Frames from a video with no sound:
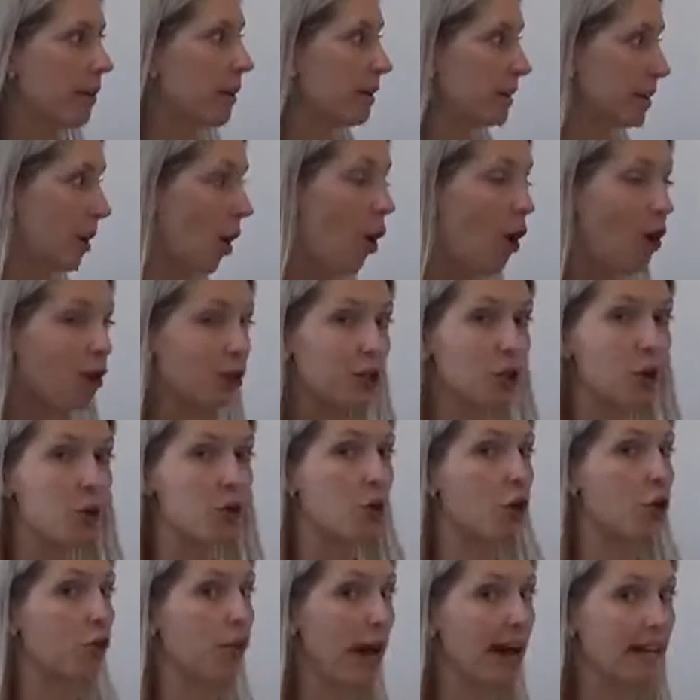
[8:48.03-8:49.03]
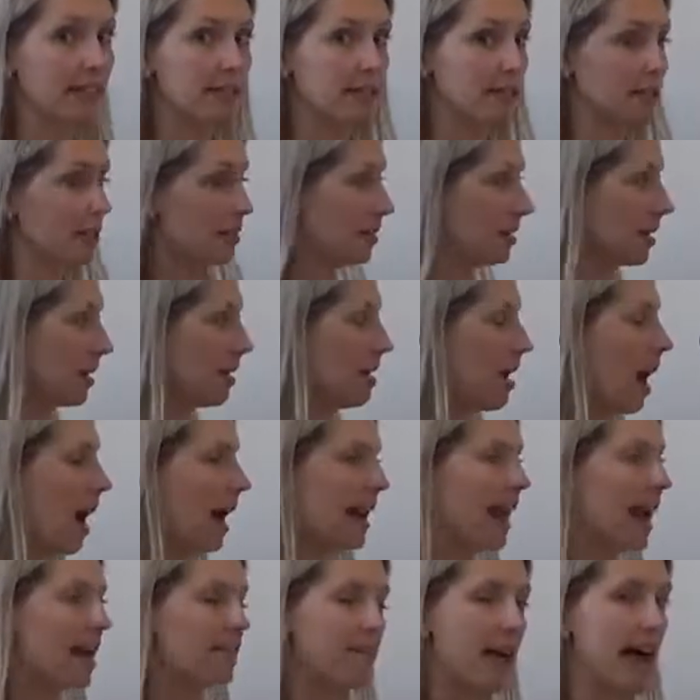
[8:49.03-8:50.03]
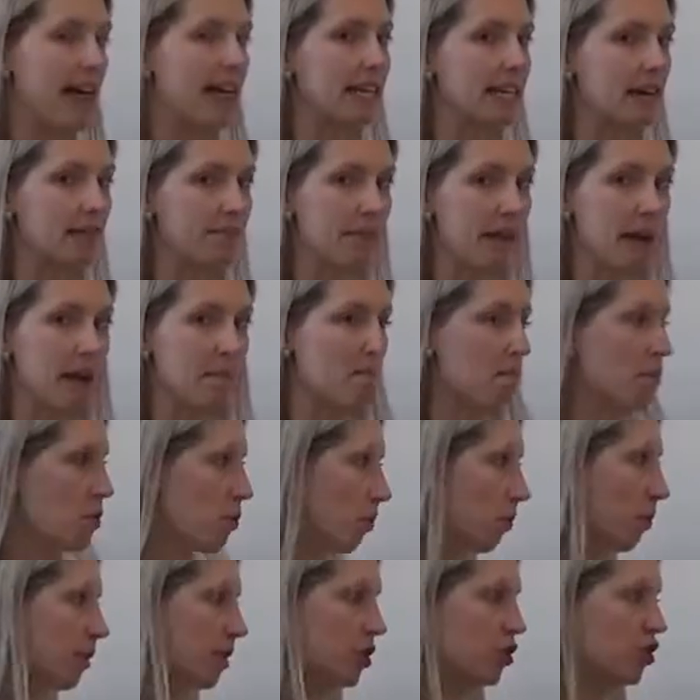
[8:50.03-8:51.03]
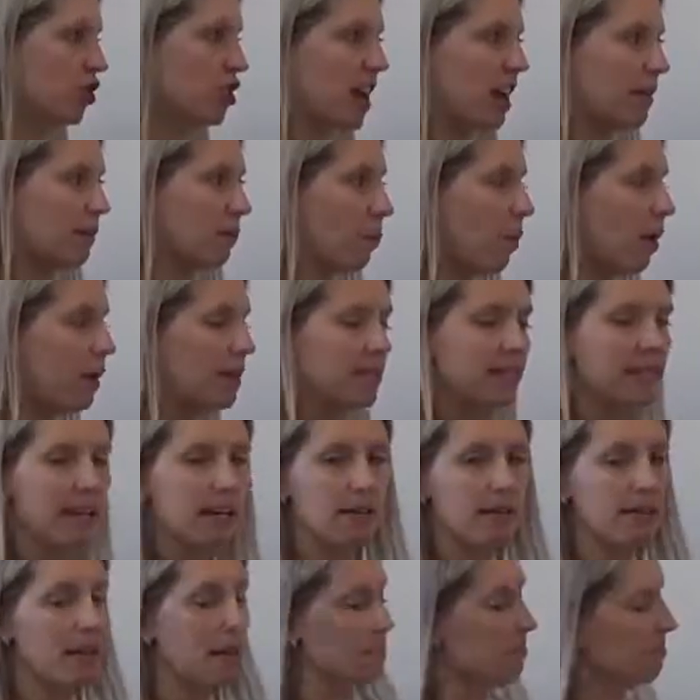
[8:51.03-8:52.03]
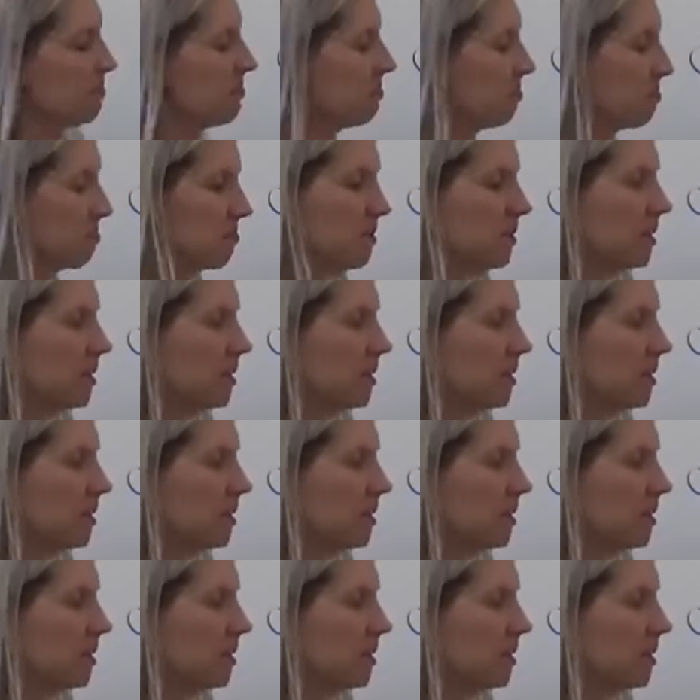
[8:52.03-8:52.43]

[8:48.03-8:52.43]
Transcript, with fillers: It's also correct to not have any of them or to just have one set of them.